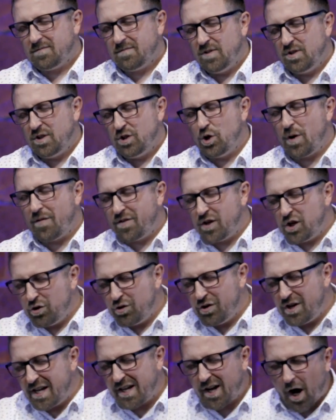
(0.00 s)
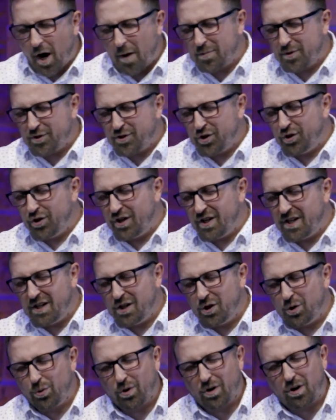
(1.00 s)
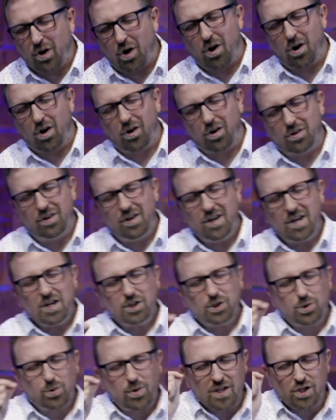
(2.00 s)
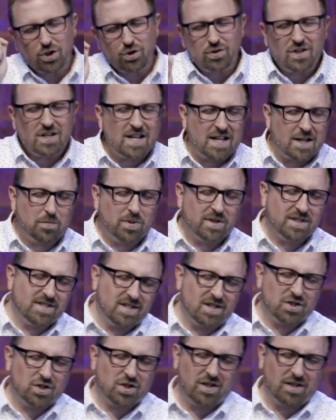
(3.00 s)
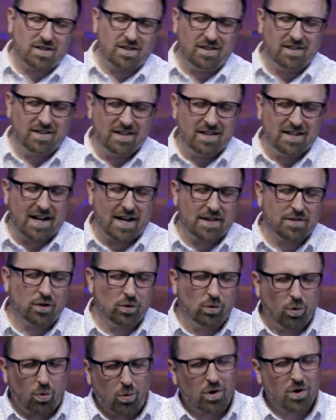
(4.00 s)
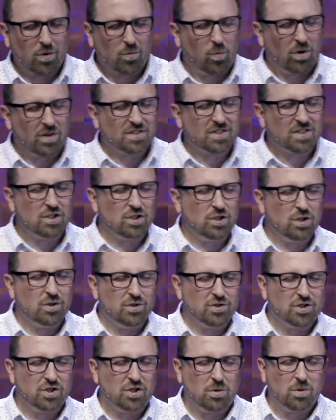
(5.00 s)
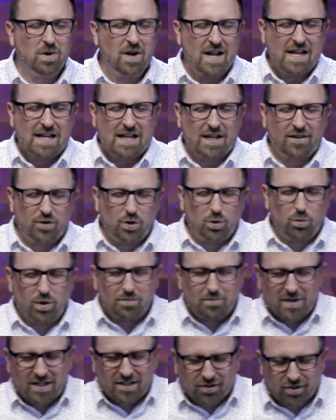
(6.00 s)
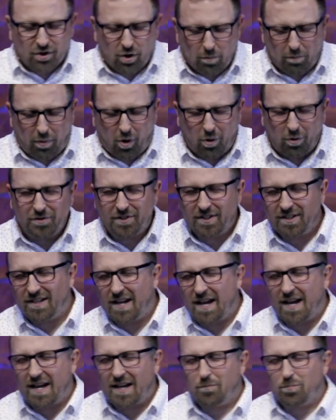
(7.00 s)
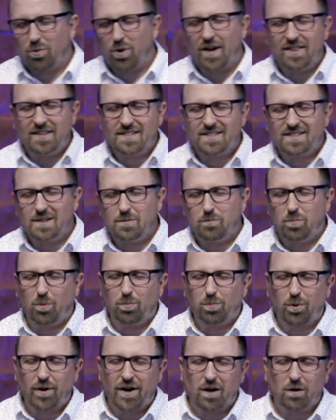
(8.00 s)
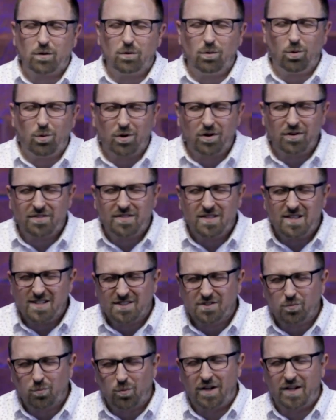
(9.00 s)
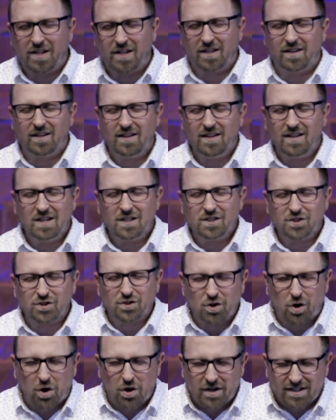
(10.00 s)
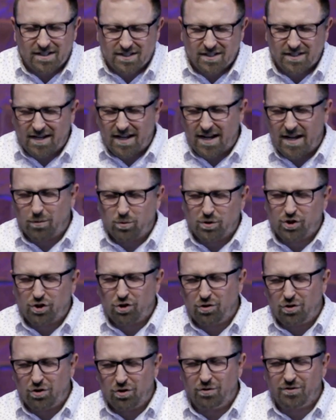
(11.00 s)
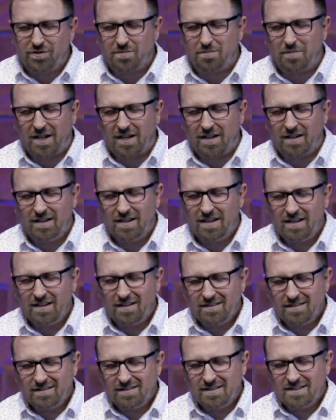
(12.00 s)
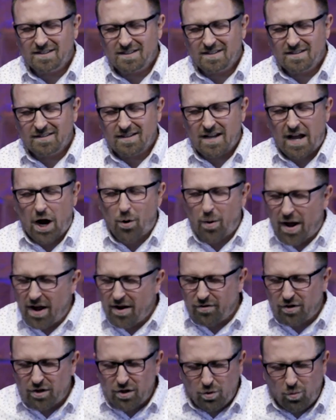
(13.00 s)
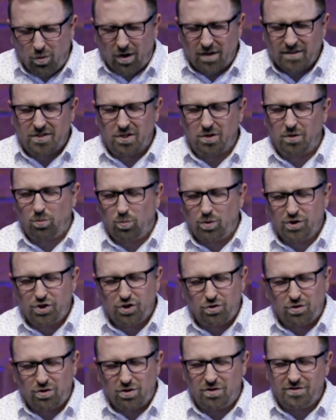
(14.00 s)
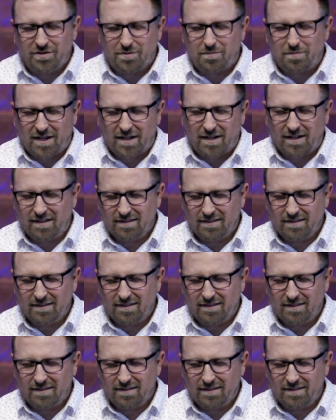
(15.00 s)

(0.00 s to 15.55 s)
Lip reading: You have a unique opportunity. You are called to a unique position. And the Lord wants to use you. If you would be so bold today, pray this simple prayer. Lord, this week, starting today, would you use me? However you want to, would you use me?